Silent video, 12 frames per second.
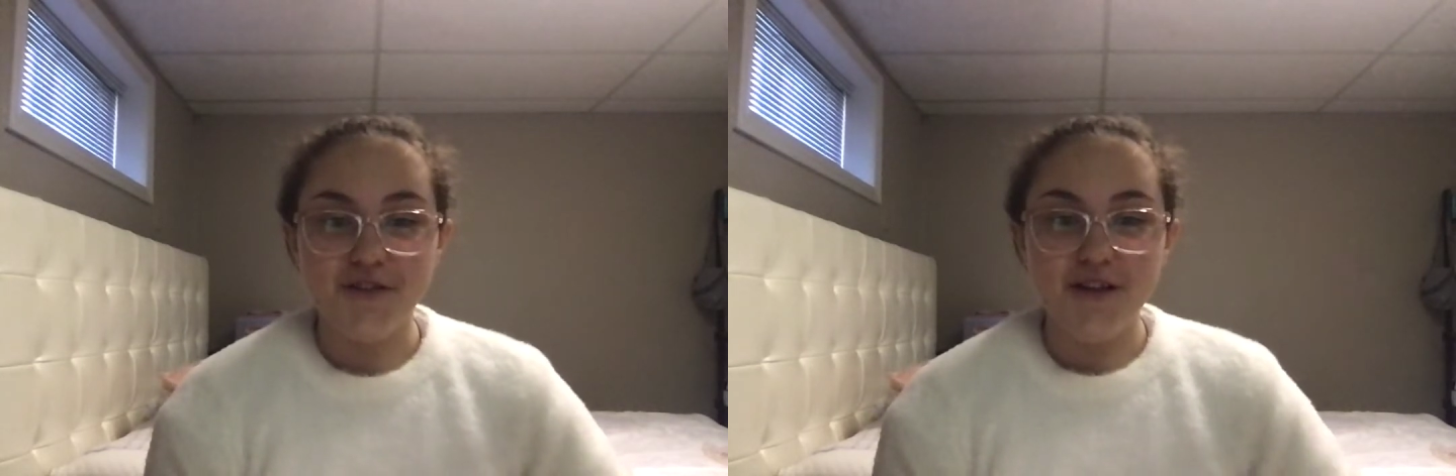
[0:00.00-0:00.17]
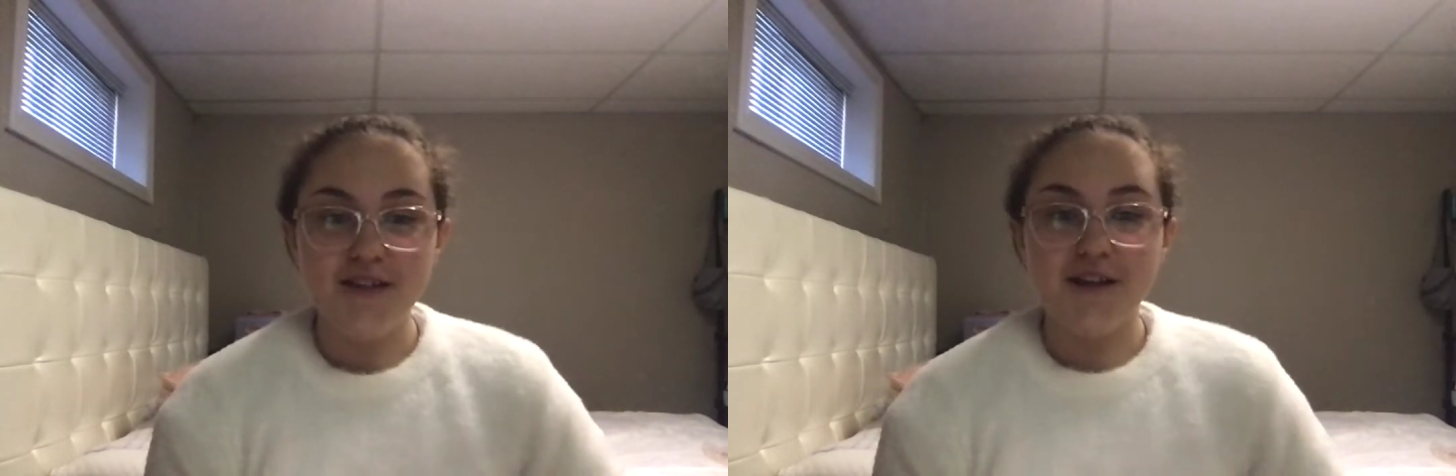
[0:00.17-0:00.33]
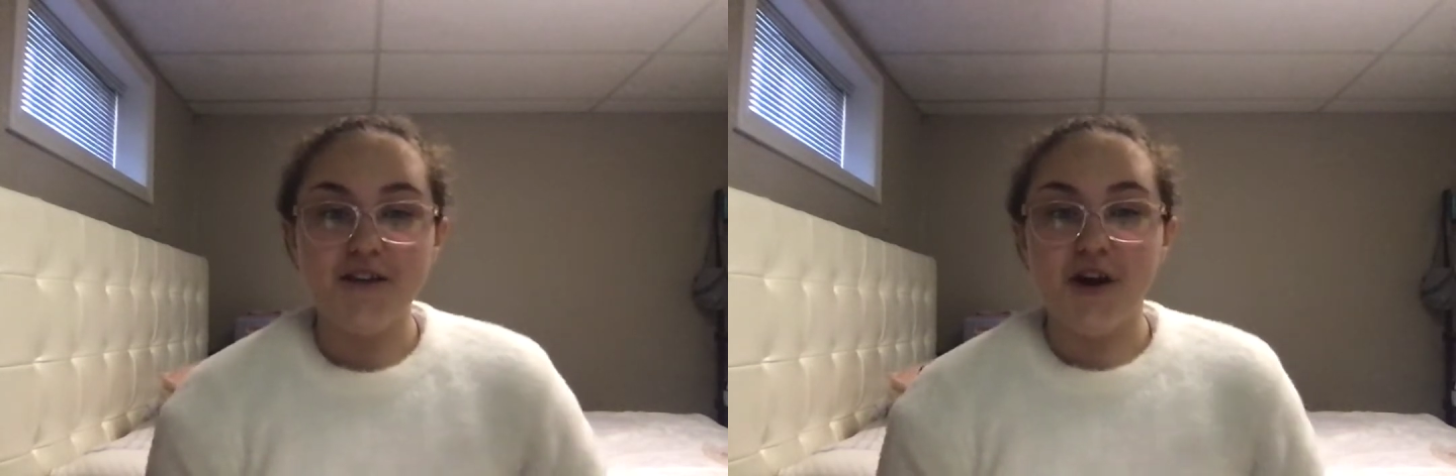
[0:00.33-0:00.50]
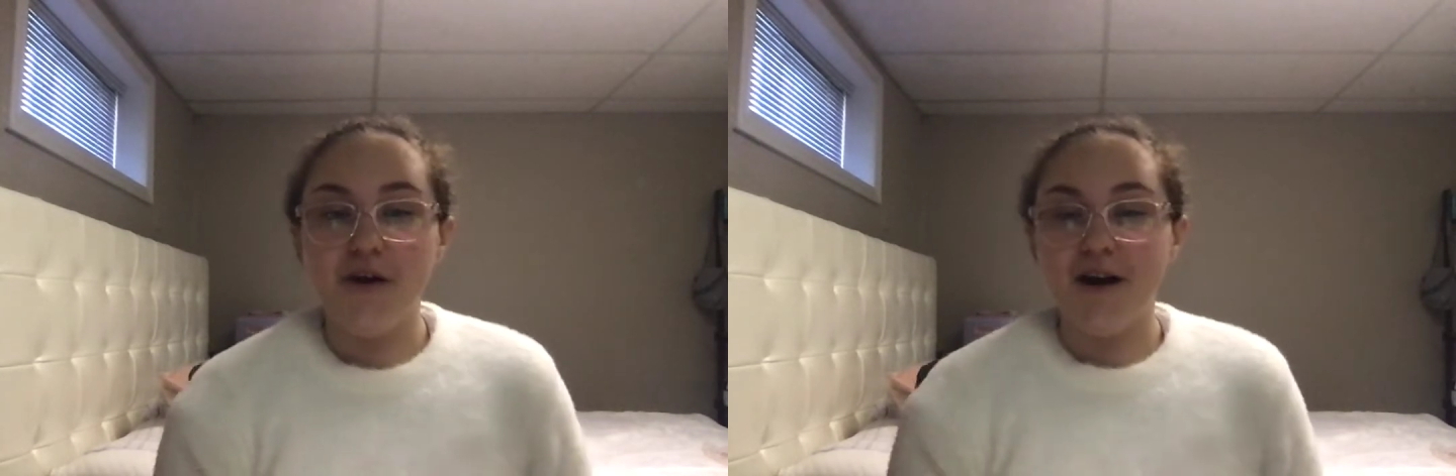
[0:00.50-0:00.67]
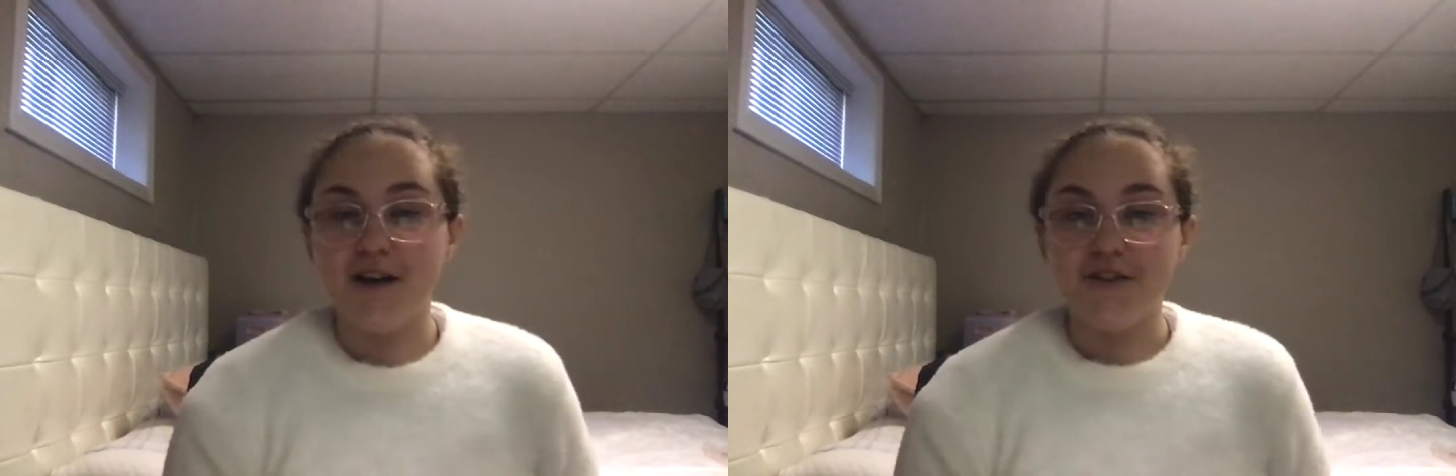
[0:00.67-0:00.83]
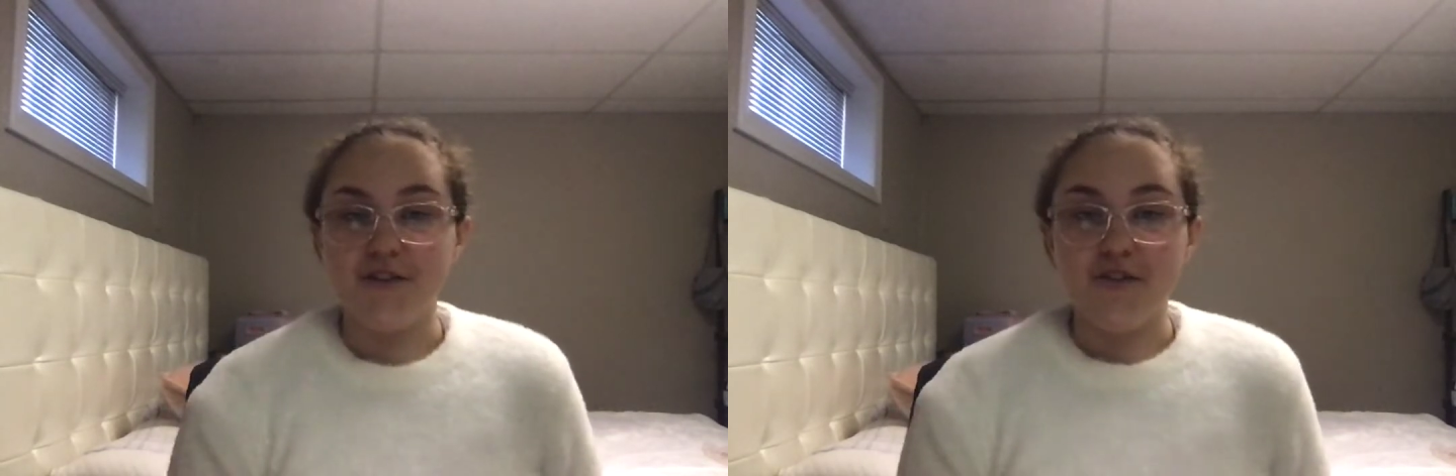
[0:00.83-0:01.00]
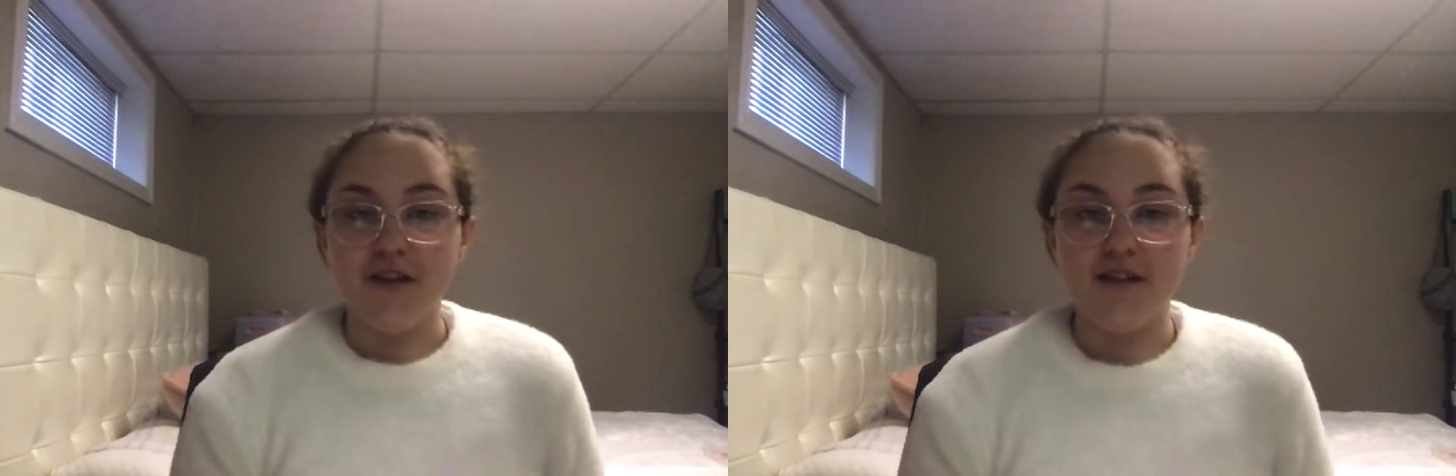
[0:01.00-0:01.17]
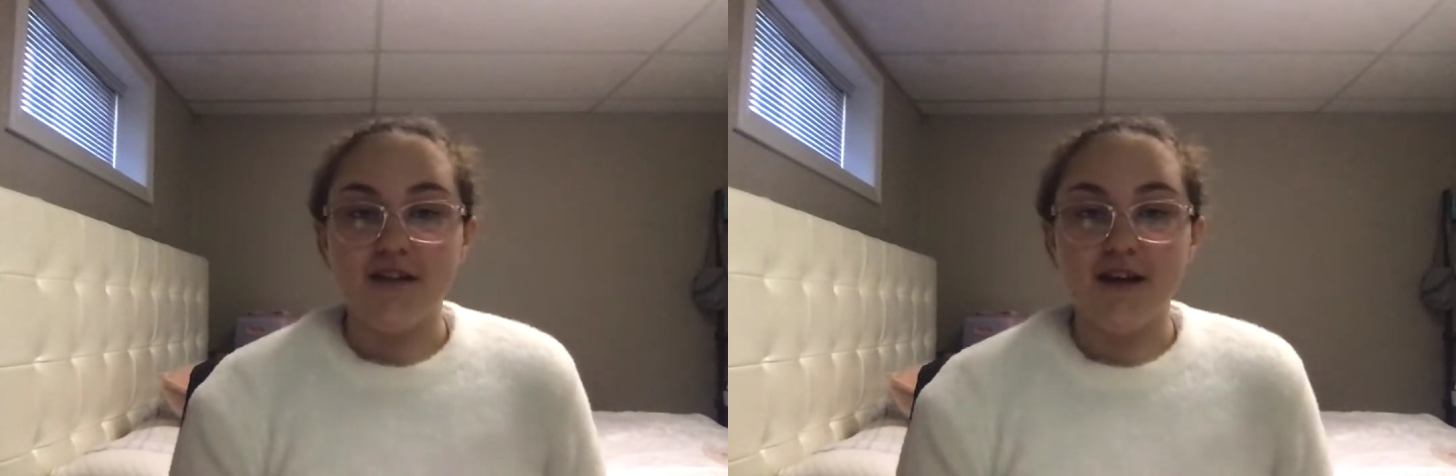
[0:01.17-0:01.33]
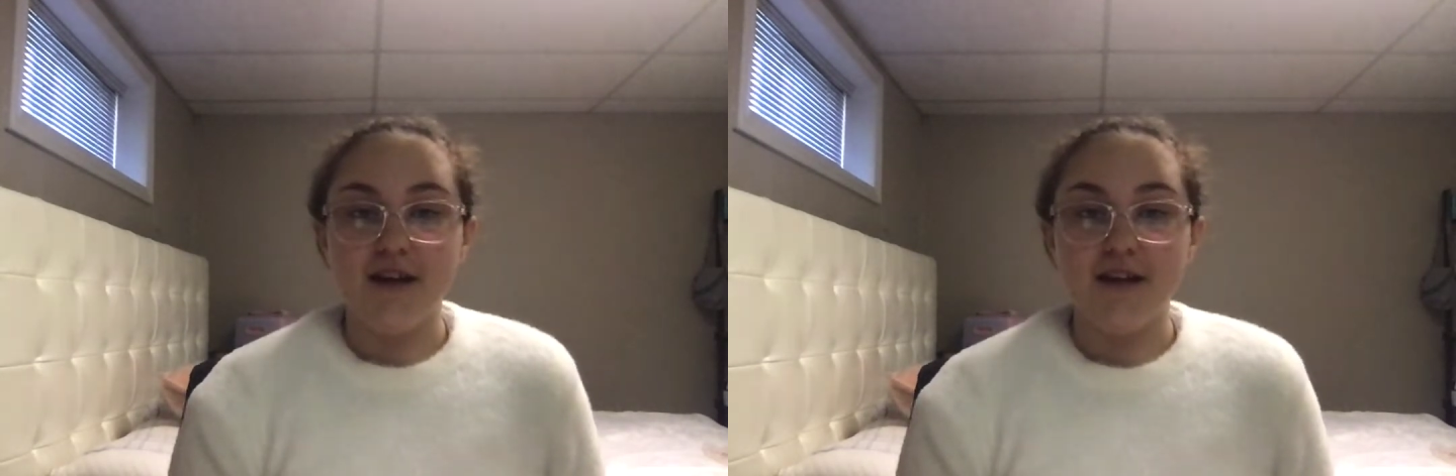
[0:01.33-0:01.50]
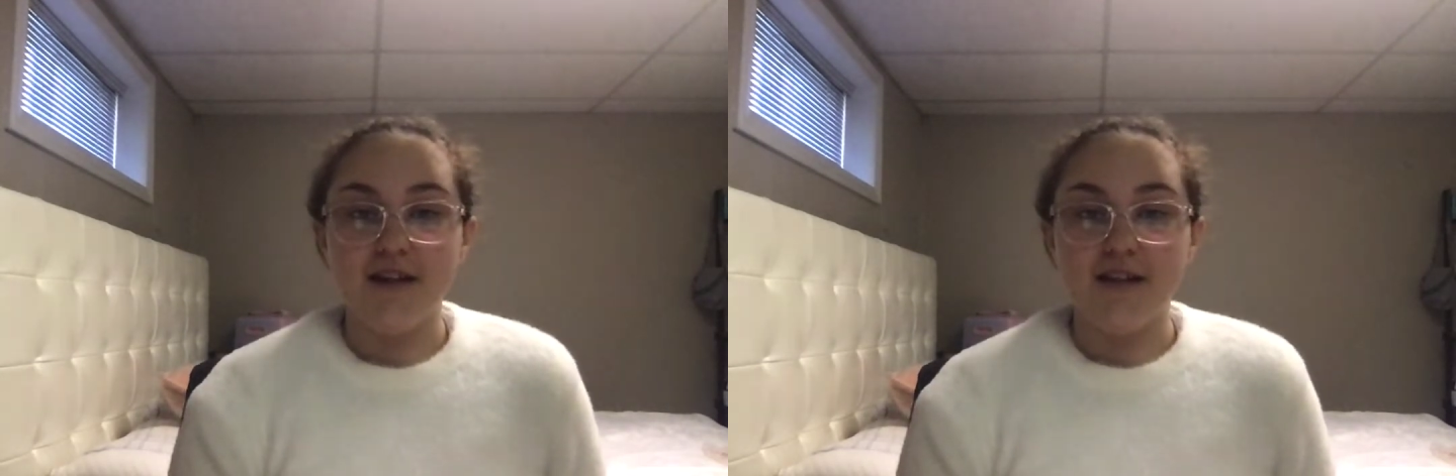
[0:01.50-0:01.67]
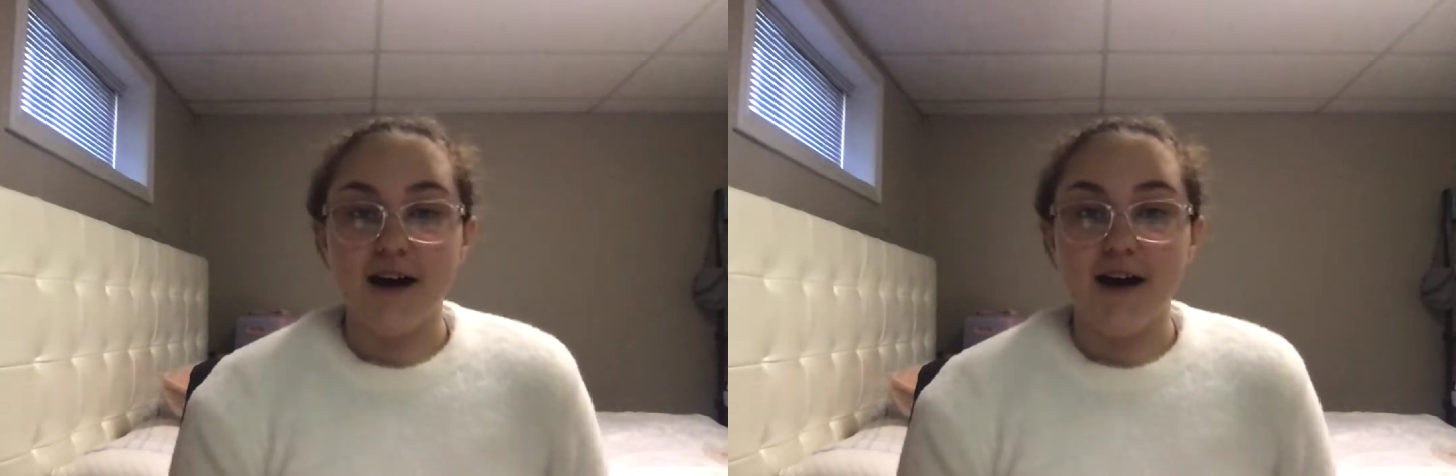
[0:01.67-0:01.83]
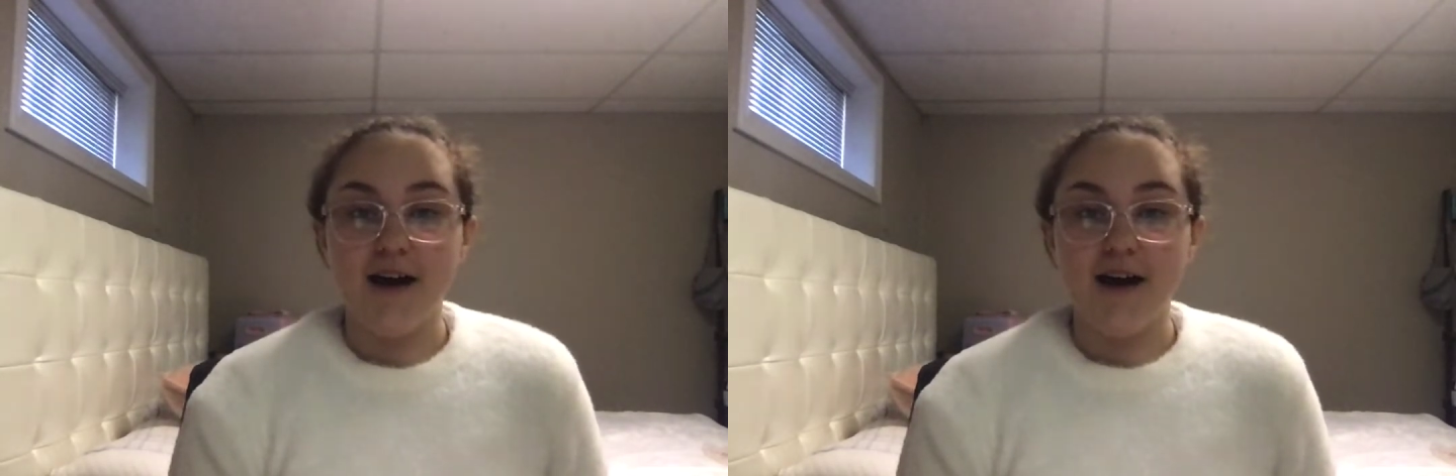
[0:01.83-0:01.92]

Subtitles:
this and know how to do this is